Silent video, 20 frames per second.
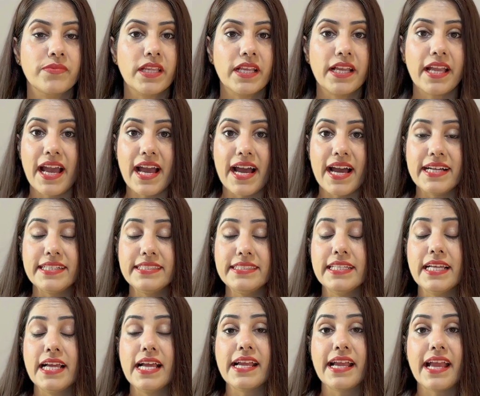cat,
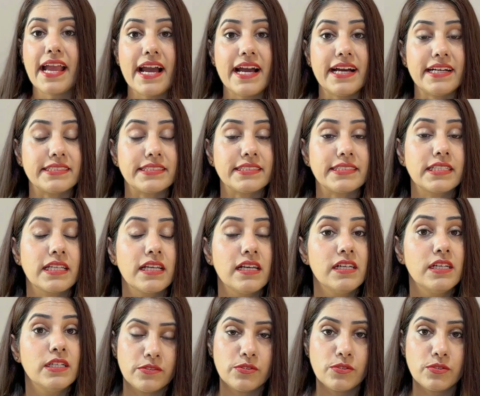cats.
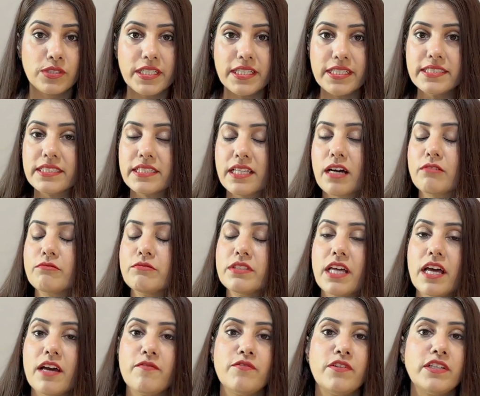So these nouns
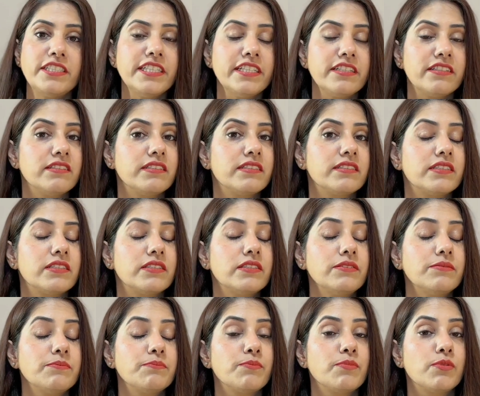have very clear
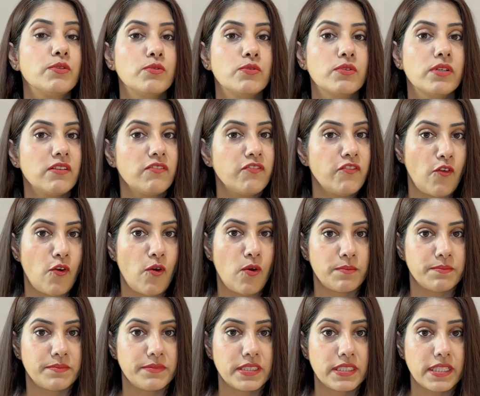plural
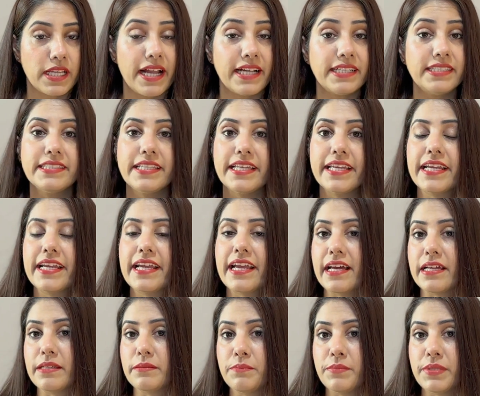forms and they
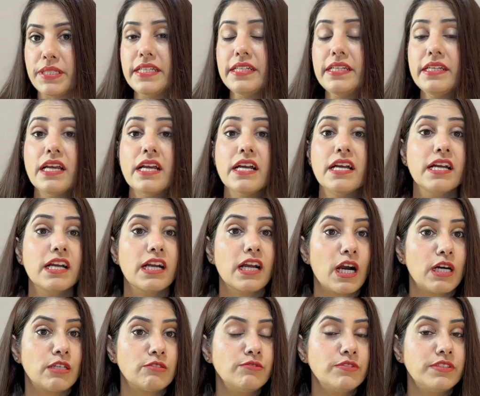can be
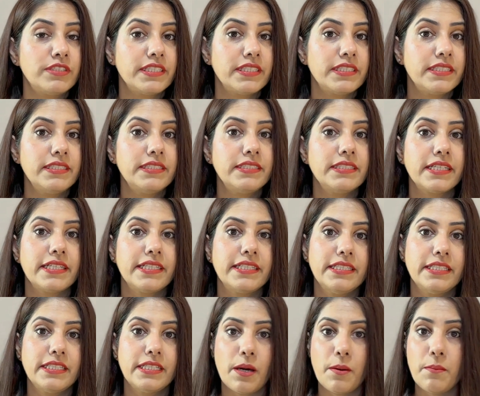counted
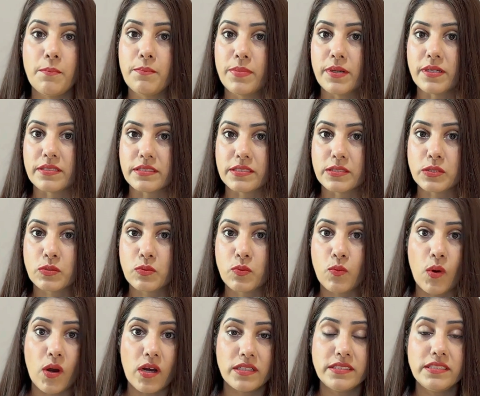in numbers.
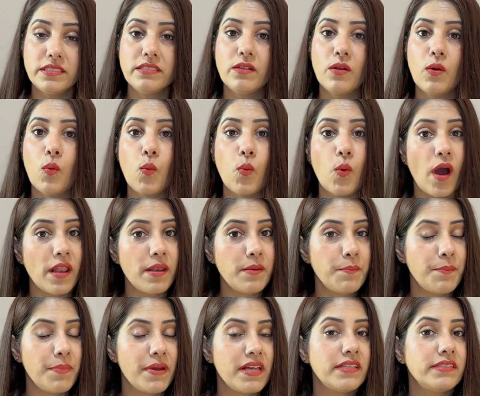One
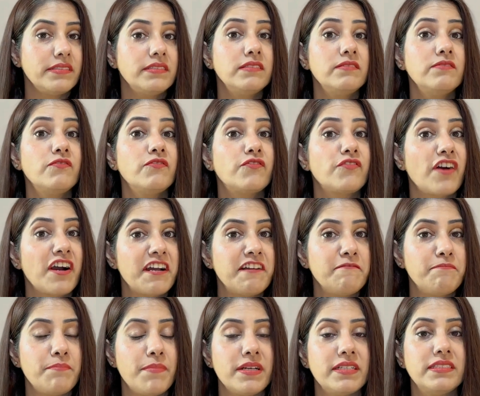pen,
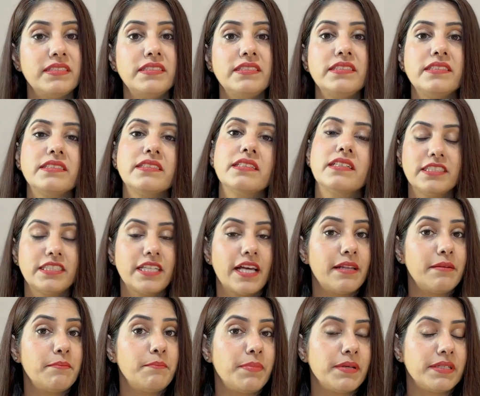5 pens,
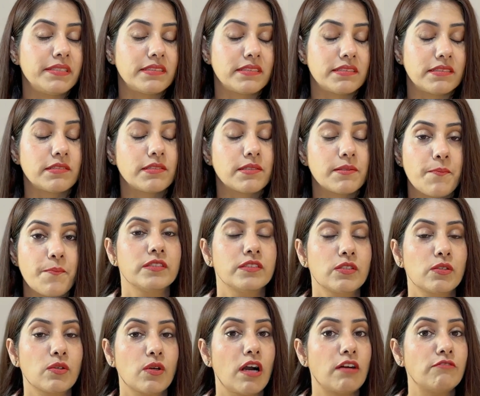10 pens.
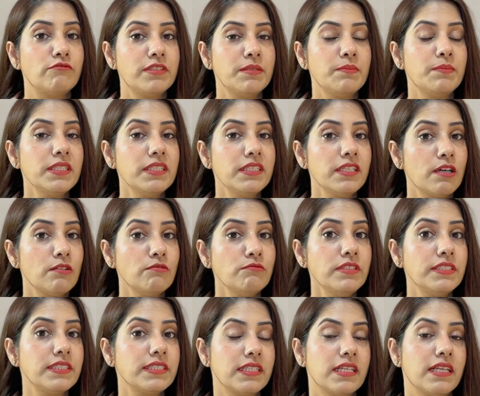So countable
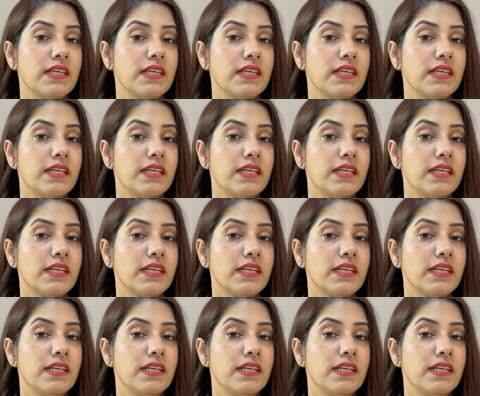nouns,